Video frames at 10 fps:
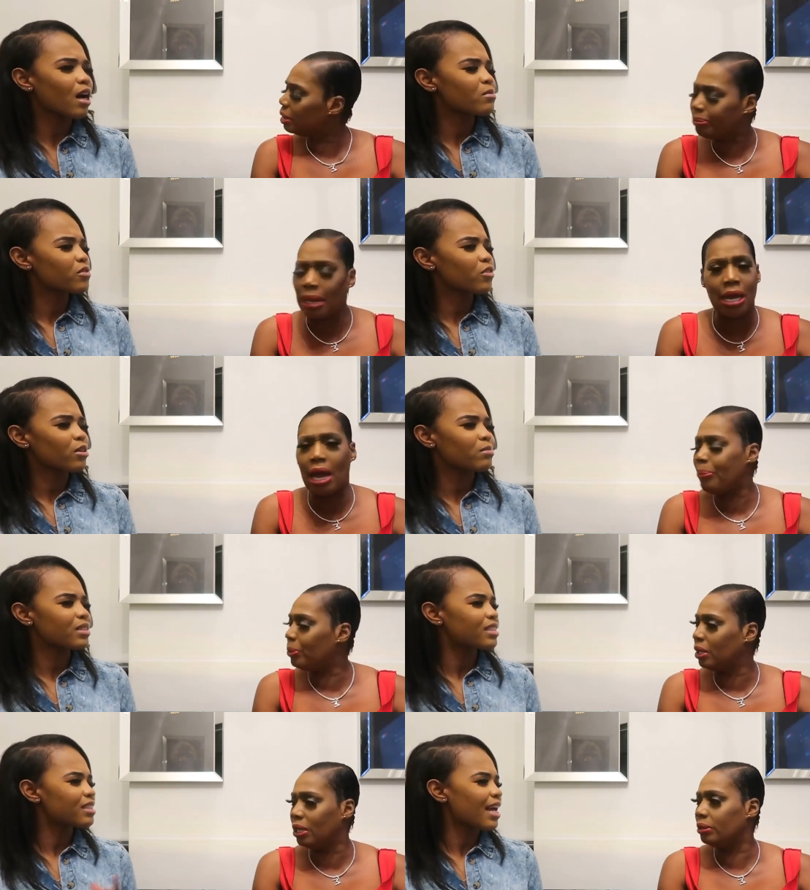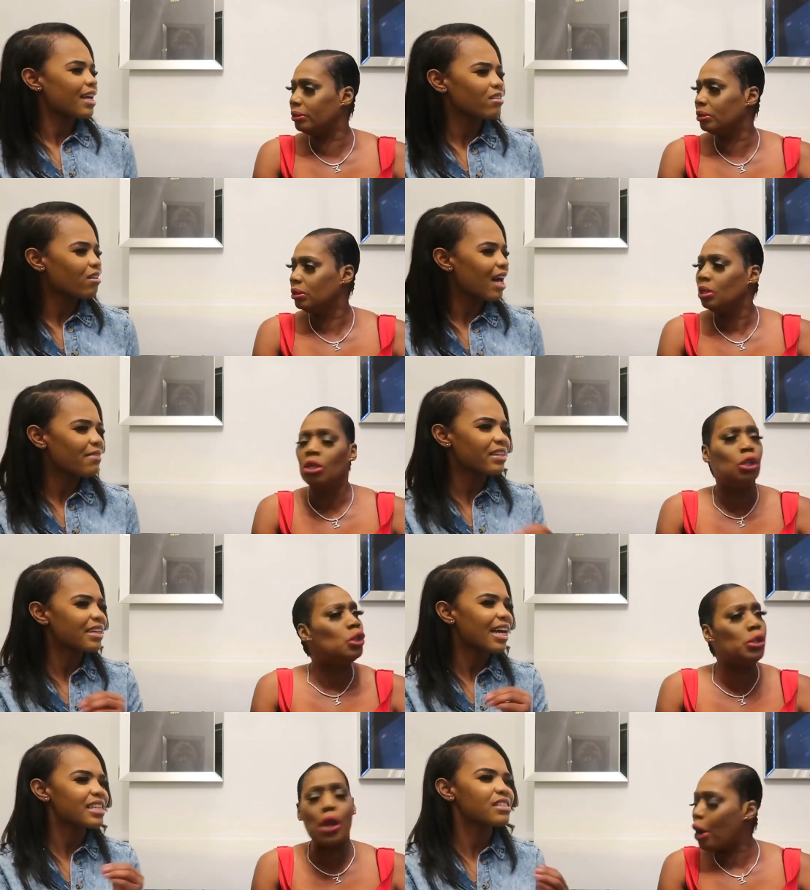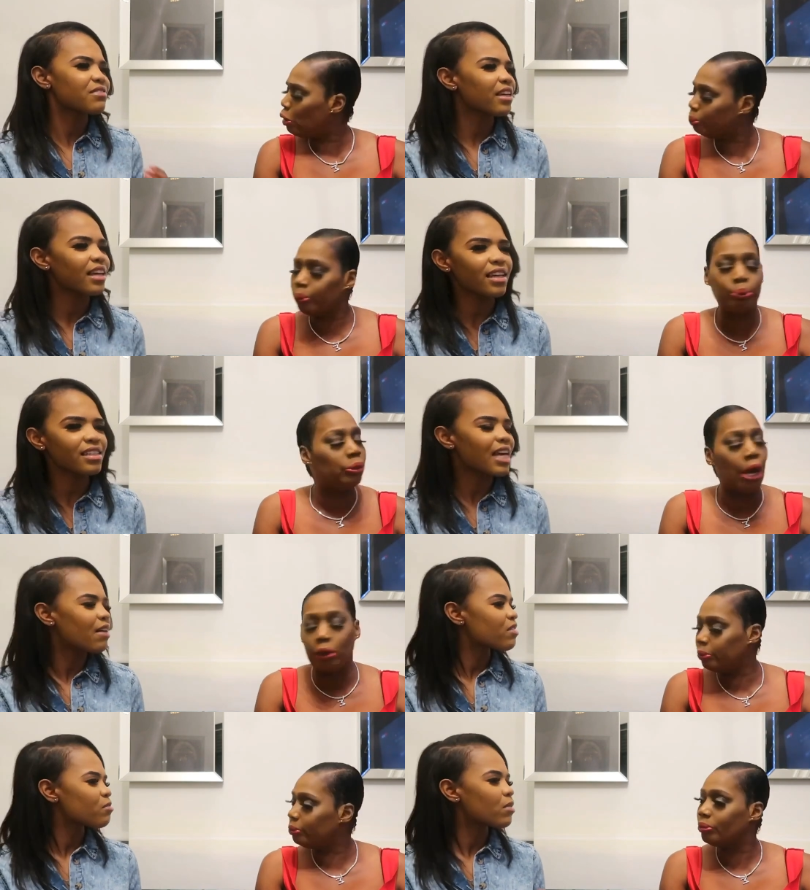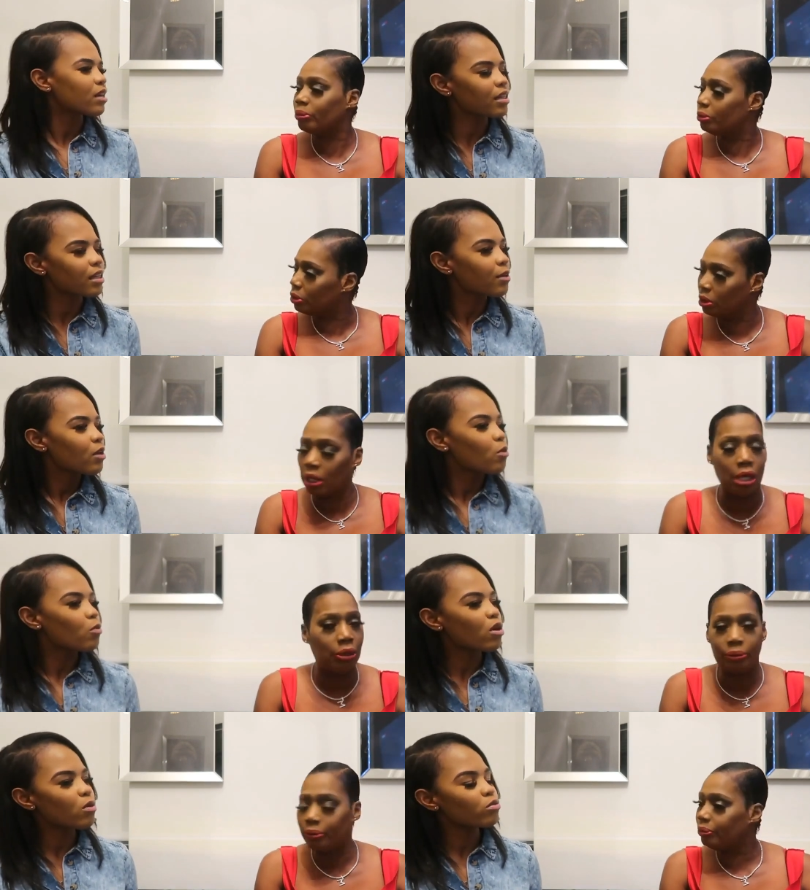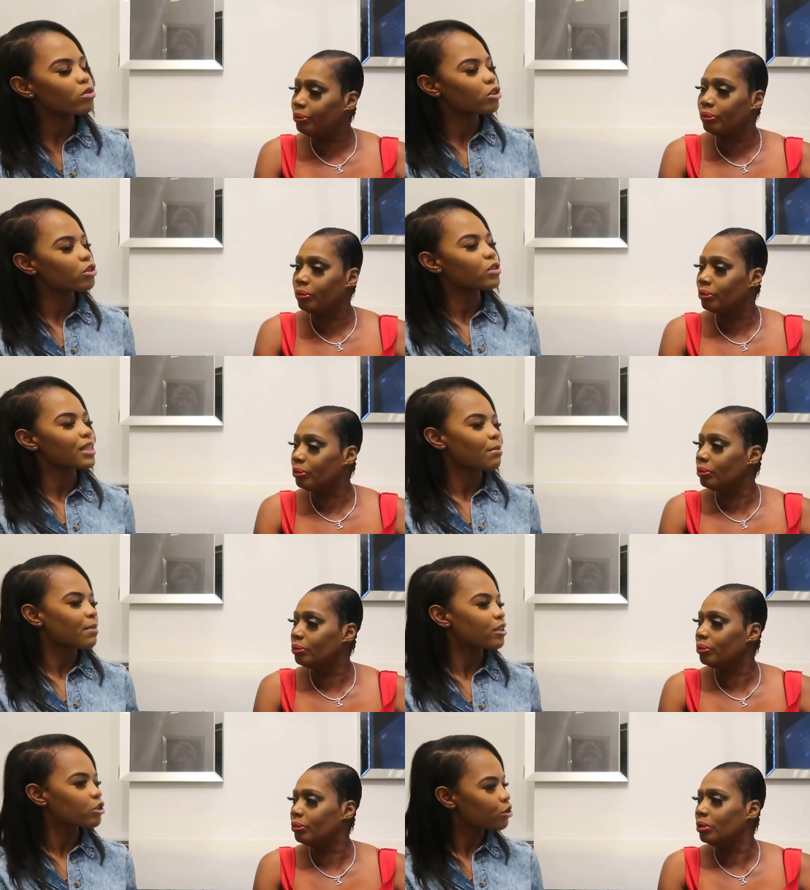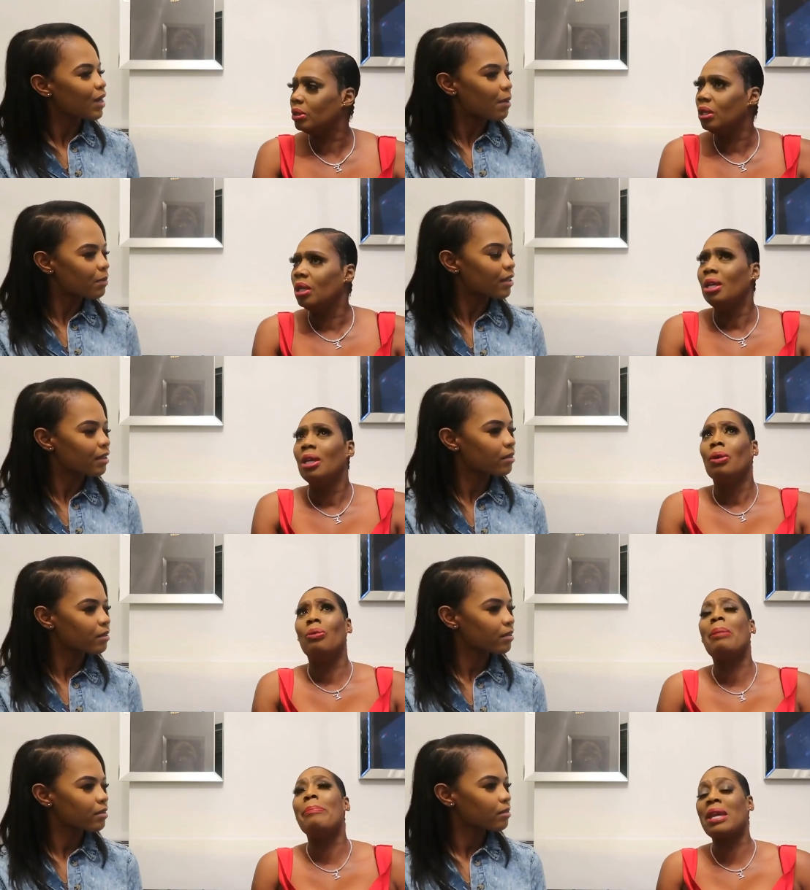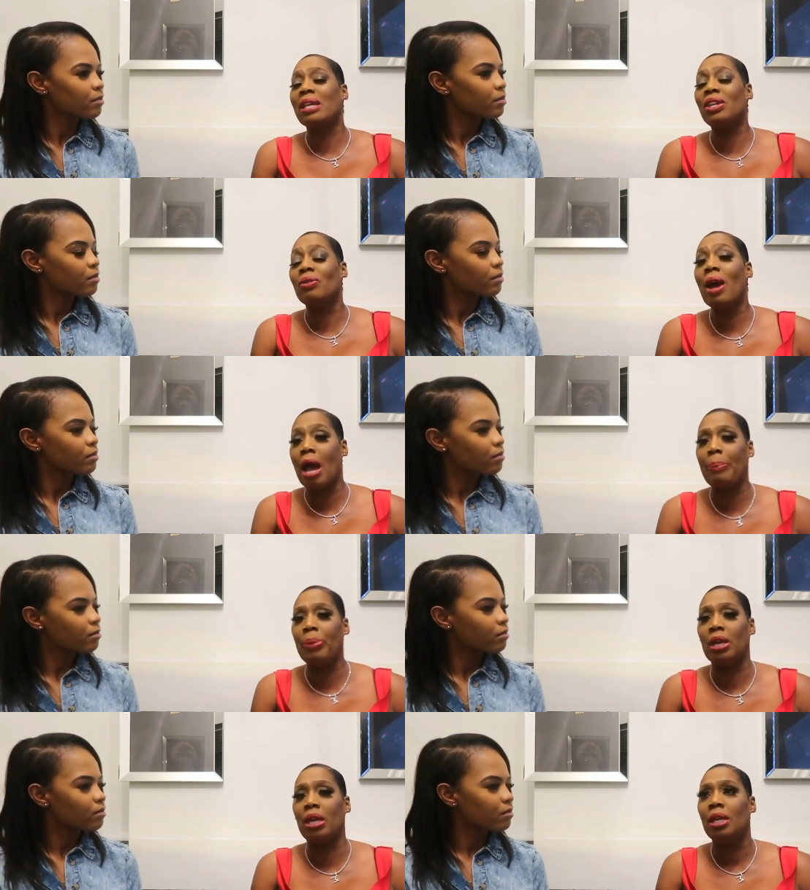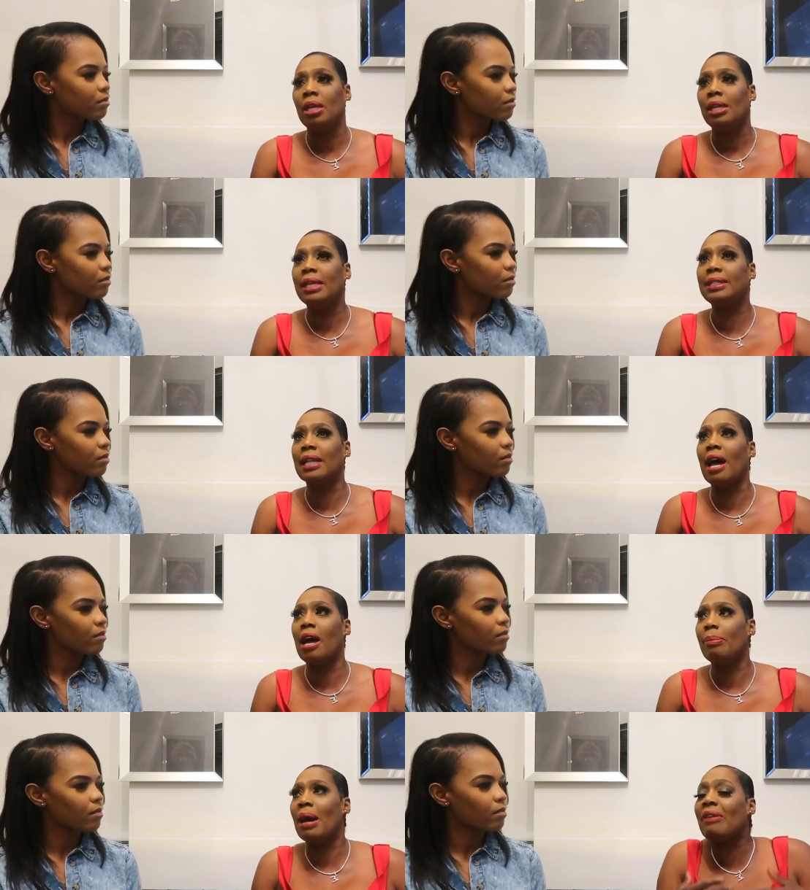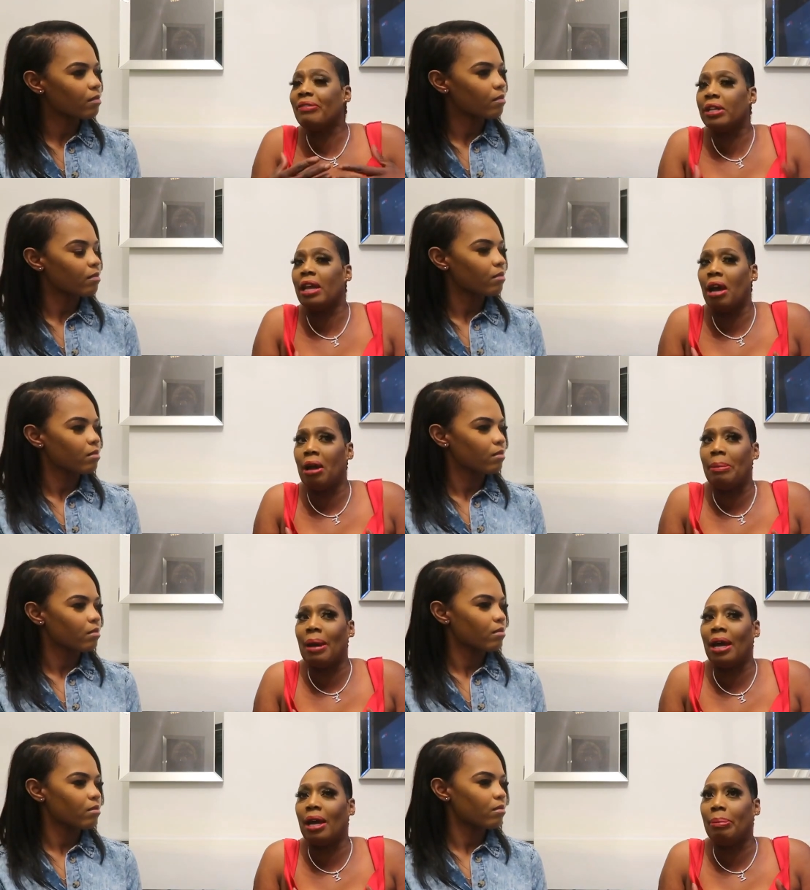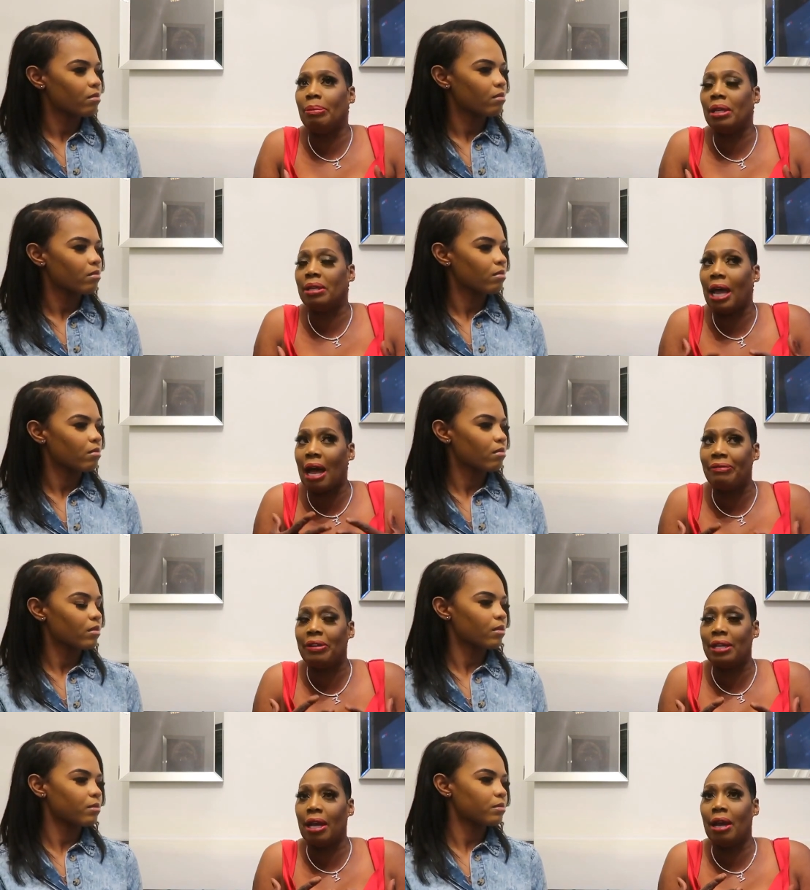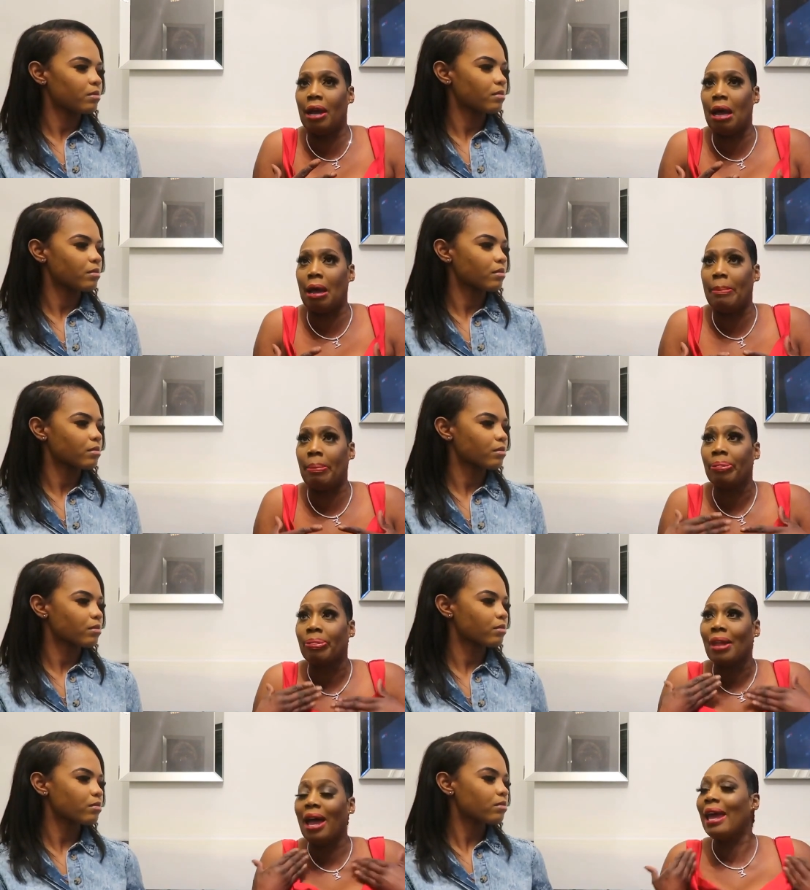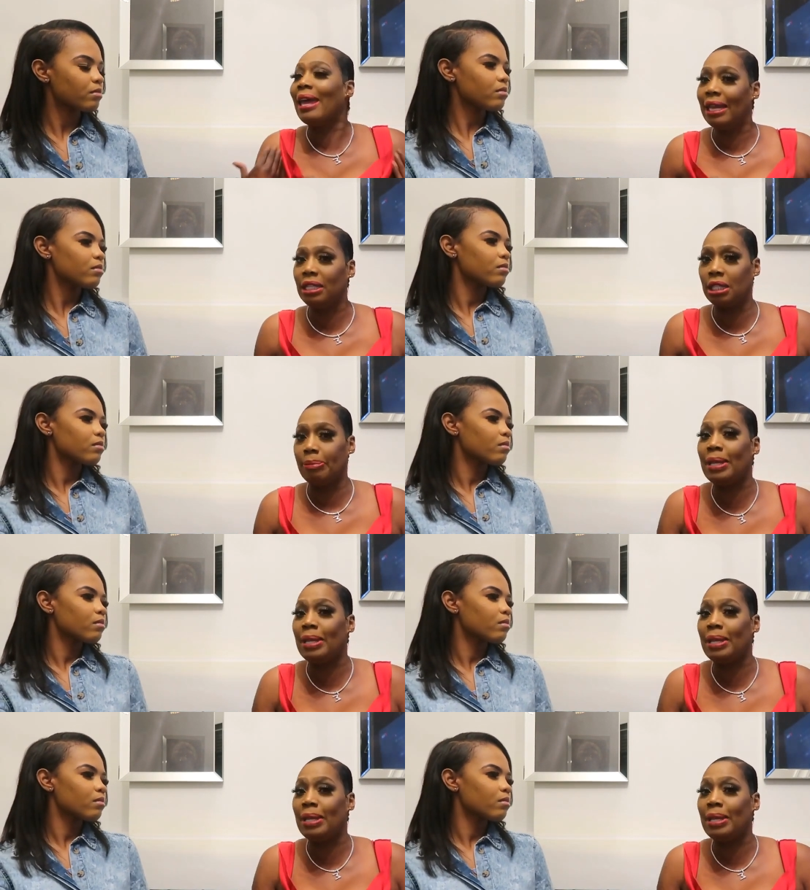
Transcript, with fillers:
Speaker 1: come from happiness. designer, having nice no, things, no, having money? No. What would you say makes you happy?
Speaker 2: What makes you happy is um, having um, um, having a uh, um, a healthy,